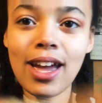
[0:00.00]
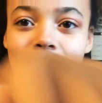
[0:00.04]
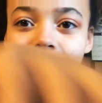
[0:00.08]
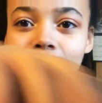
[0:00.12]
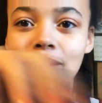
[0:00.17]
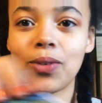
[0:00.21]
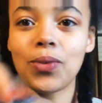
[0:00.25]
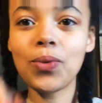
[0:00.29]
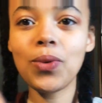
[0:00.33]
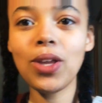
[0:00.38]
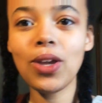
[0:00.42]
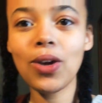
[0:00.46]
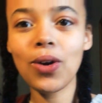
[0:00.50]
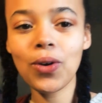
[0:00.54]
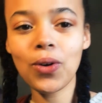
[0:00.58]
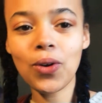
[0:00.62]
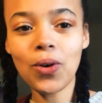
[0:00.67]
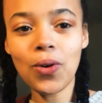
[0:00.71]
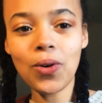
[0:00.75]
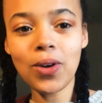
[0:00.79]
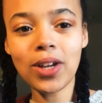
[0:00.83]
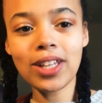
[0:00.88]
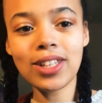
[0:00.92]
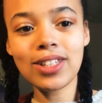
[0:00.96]
and we are
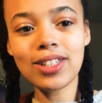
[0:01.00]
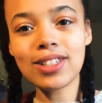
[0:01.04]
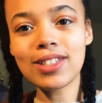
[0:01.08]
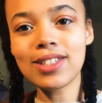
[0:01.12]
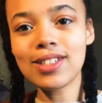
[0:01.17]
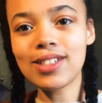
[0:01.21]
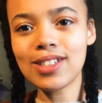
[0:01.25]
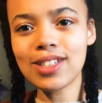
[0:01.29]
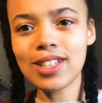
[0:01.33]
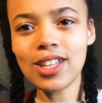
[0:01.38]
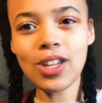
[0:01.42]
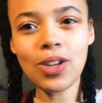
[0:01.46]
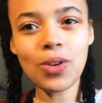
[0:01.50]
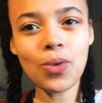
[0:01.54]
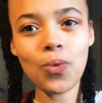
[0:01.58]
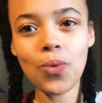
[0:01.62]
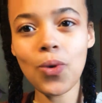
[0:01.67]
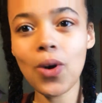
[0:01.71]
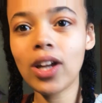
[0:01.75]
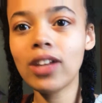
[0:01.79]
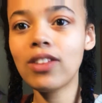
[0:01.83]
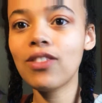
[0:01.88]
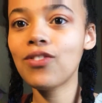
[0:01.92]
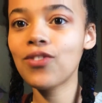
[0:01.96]
going to see
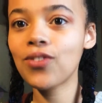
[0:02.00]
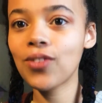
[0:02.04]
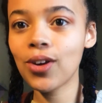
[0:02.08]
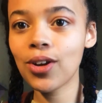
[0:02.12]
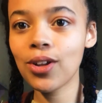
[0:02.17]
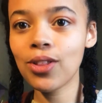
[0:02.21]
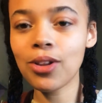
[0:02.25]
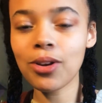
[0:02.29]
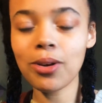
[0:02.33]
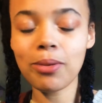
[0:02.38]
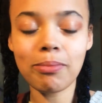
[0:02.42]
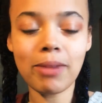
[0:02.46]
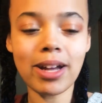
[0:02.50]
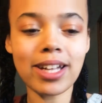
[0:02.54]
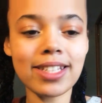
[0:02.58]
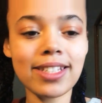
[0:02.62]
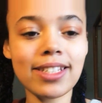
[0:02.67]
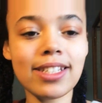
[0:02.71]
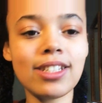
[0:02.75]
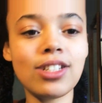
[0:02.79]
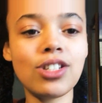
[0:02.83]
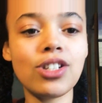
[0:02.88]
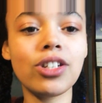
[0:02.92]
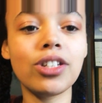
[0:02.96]
what further
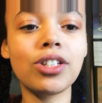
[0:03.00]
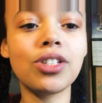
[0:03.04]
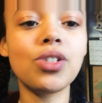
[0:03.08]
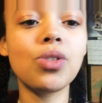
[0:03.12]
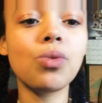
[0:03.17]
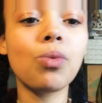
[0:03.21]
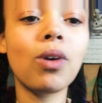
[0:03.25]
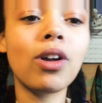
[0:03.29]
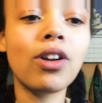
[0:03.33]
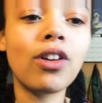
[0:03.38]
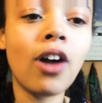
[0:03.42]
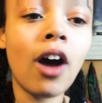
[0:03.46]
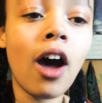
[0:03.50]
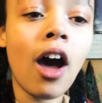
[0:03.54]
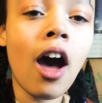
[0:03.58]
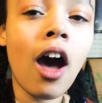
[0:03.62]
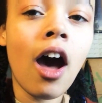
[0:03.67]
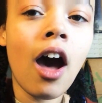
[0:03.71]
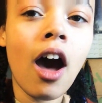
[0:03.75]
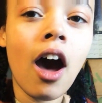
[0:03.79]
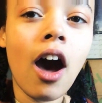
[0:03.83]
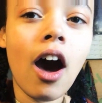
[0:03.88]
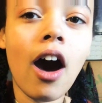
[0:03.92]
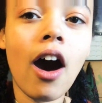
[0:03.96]
messages, what
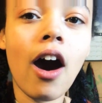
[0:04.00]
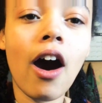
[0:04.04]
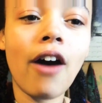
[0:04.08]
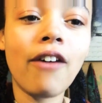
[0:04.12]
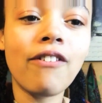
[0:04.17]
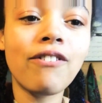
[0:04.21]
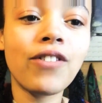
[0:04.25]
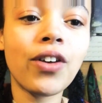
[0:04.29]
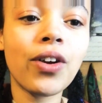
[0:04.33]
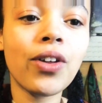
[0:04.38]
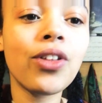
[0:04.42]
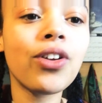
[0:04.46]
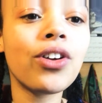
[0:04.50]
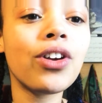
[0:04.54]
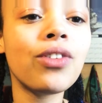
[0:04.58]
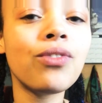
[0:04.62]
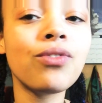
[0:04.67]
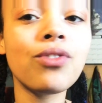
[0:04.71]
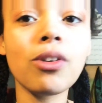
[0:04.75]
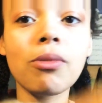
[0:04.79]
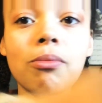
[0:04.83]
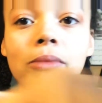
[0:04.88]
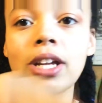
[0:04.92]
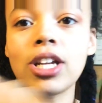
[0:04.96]
further
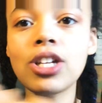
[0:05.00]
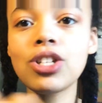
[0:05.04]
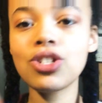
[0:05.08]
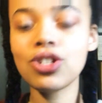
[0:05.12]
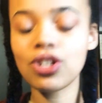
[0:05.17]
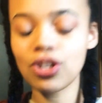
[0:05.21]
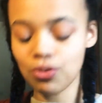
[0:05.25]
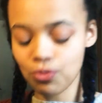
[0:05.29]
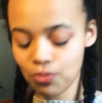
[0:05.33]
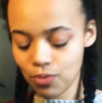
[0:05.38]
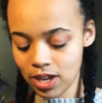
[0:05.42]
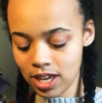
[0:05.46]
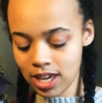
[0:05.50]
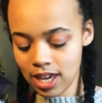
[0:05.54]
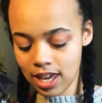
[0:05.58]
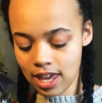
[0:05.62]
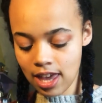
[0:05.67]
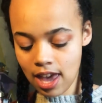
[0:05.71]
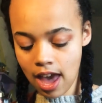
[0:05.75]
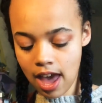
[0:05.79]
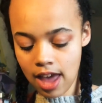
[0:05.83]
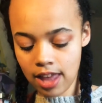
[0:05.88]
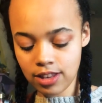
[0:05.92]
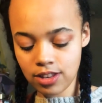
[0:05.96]
information we can
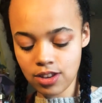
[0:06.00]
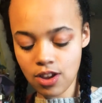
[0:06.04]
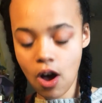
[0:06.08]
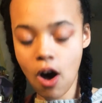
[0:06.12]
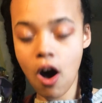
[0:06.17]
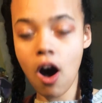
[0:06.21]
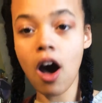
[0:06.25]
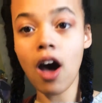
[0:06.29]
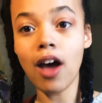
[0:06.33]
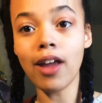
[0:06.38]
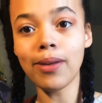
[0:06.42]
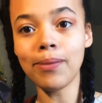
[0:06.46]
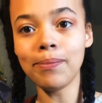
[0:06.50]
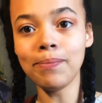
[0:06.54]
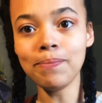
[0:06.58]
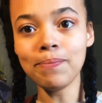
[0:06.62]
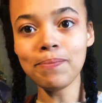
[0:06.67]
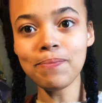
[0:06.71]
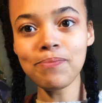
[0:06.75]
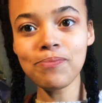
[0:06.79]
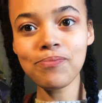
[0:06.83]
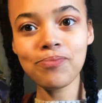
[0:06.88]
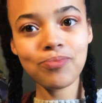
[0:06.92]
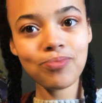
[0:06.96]
get on
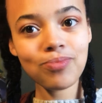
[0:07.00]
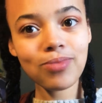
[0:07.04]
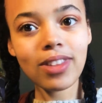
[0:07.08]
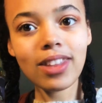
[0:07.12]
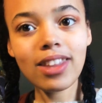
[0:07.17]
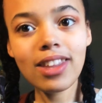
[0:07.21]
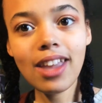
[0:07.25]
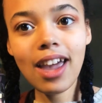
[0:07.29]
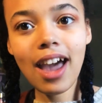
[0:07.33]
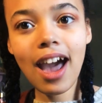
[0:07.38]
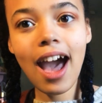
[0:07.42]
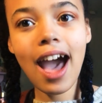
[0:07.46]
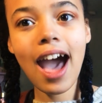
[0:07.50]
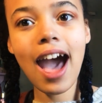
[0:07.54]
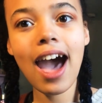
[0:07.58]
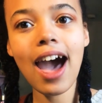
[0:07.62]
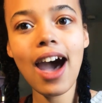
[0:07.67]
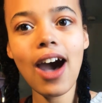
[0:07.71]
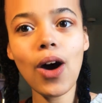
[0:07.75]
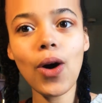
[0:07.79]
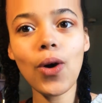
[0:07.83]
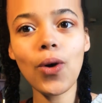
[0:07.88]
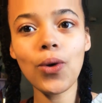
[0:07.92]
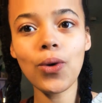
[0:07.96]

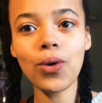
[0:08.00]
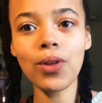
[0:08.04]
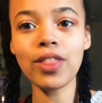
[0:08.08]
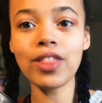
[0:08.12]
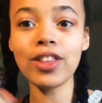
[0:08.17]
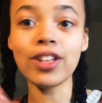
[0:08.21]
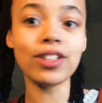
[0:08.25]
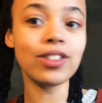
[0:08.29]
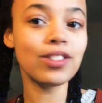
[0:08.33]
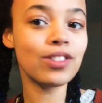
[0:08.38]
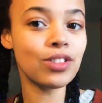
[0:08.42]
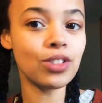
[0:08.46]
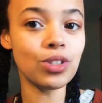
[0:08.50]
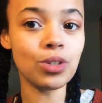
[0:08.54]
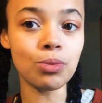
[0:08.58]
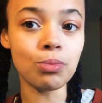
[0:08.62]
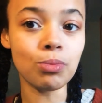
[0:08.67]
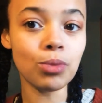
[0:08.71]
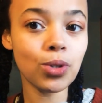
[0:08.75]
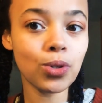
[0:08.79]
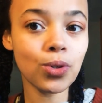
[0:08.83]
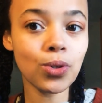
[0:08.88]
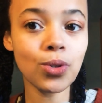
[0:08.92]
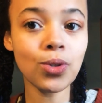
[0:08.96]
how this new
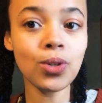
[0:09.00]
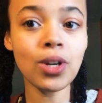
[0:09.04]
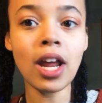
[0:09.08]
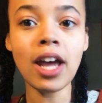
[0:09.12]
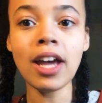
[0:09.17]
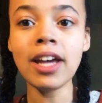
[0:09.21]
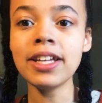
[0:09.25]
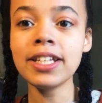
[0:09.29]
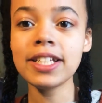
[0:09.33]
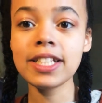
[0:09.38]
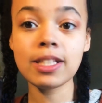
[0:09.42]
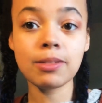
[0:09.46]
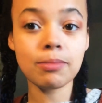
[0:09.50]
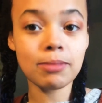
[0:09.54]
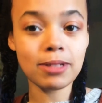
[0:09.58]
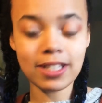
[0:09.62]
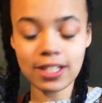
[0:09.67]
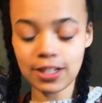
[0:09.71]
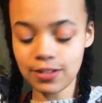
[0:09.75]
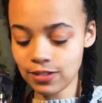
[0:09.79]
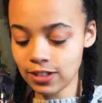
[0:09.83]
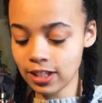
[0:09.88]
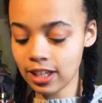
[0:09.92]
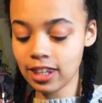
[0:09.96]
moon,
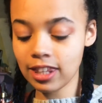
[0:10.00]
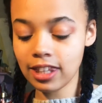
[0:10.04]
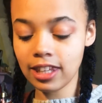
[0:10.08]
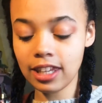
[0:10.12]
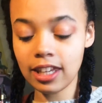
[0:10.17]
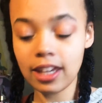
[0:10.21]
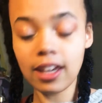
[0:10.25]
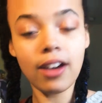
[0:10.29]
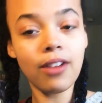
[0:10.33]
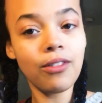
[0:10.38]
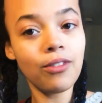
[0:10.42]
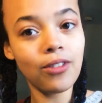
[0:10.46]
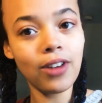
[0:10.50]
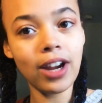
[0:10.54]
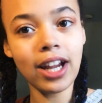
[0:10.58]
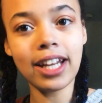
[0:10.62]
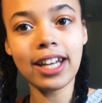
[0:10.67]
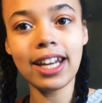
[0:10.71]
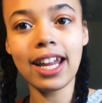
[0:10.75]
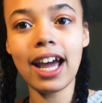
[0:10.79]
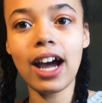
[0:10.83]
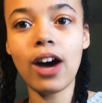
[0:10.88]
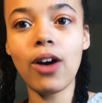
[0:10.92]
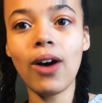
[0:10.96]
specifically right
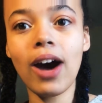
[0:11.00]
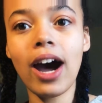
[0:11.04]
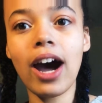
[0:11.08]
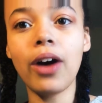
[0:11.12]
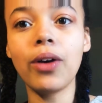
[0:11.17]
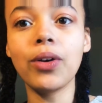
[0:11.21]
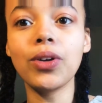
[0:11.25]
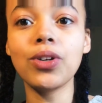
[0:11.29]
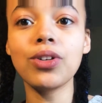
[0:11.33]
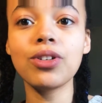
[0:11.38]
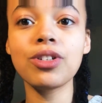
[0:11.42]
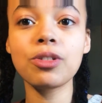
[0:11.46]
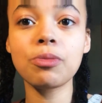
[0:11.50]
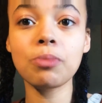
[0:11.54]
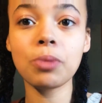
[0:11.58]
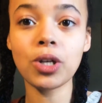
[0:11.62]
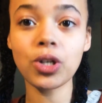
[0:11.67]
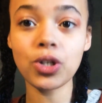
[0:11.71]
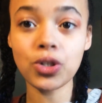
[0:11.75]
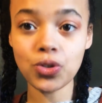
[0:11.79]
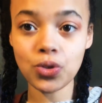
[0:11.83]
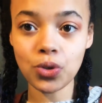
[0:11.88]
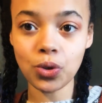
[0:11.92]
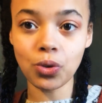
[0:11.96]
now, how your
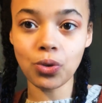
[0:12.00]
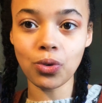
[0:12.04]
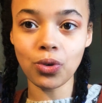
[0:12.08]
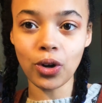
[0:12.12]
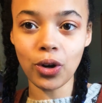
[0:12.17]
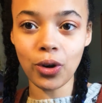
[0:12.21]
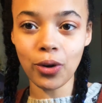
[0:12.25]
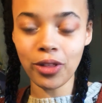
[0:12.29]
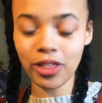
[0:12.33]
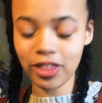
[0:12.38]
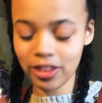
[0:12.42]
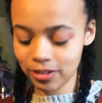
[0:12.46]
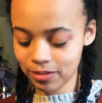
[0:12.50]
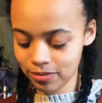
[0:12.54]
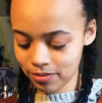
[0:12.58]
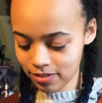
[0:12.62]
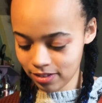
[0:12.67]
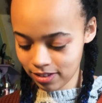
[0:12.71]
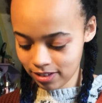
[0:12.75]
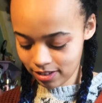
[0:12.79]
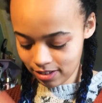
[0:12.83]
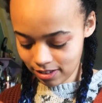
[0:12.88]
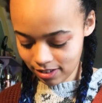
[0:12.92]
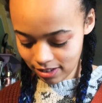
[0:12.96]
spiritual growth
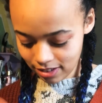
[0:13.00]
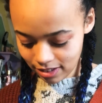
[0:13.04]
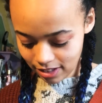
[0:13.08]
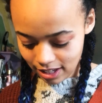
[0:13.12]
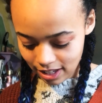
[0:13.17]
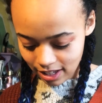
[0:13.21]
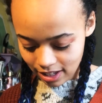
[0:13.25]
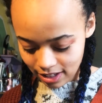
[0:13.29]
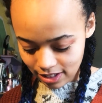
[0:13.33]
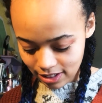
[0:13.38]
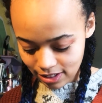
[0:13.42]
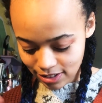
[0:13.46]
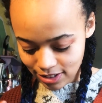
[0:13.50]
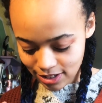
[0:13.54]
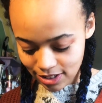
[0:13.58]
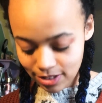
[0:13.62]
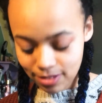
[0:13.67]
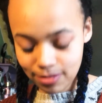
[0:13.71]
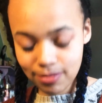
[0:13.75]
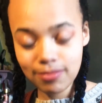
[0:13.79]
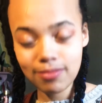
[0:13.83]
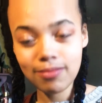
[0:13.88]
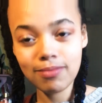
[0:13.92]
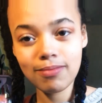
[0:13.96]
is